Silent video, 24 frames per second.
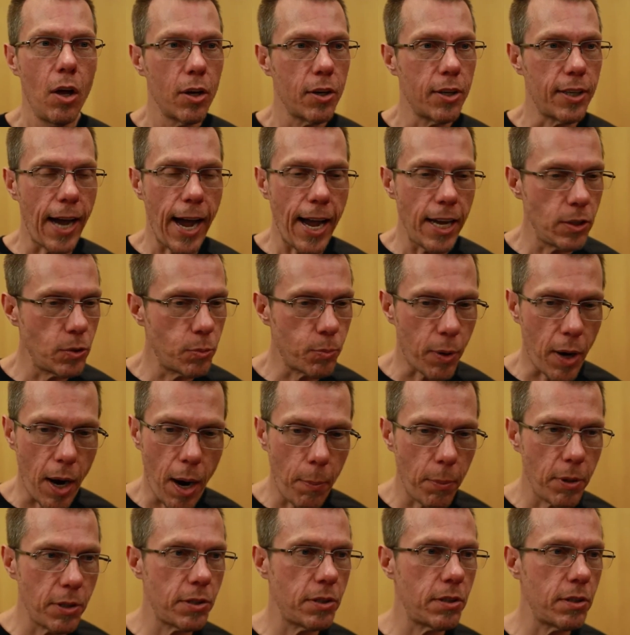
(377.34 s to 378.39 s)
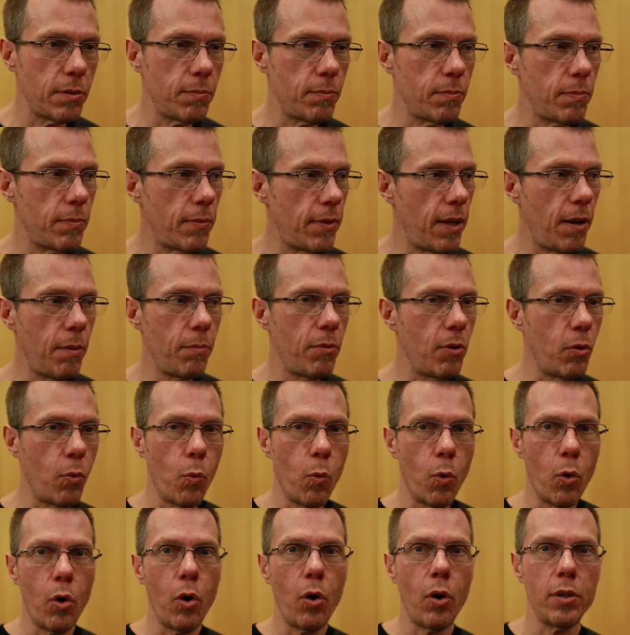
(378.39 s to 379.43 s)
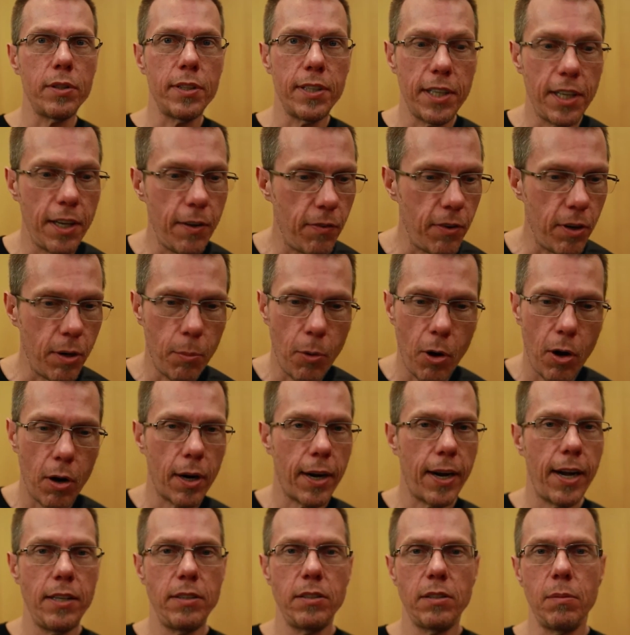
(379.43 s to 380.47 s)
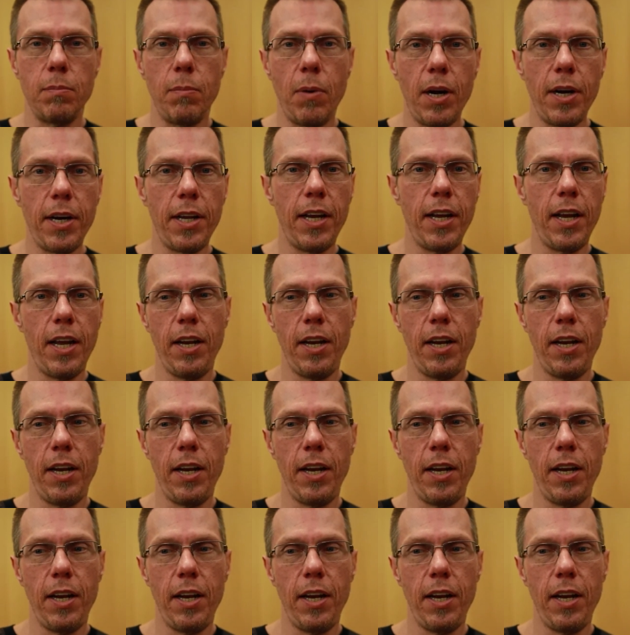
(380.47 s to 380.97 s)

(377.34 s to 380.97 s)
Guys promising them the world and giving them all kinds of money.